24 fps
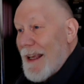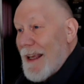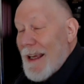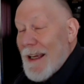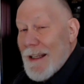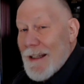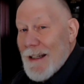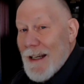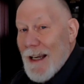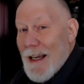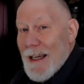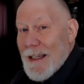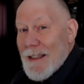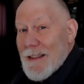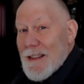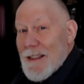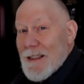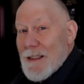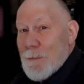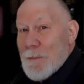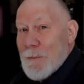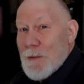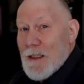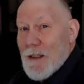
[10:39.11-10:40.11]
And I
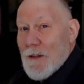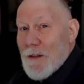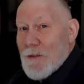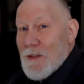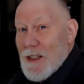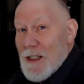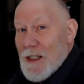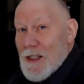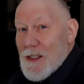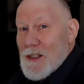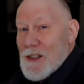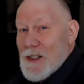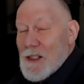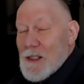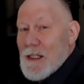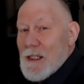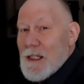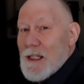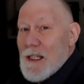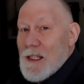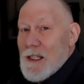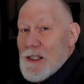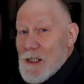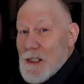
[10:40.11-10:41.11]
did a bit of an, a,
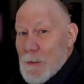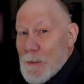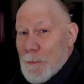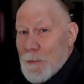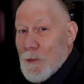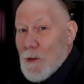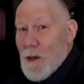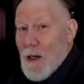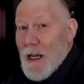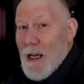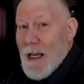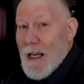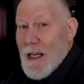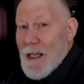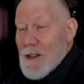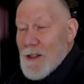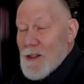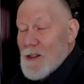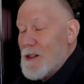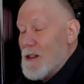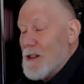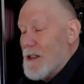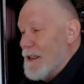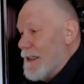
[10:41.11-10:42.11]
a
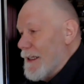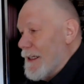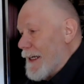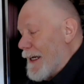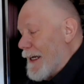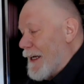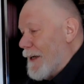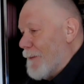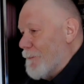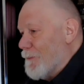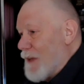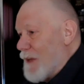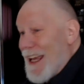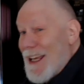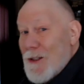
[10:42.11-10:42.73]
surprise um,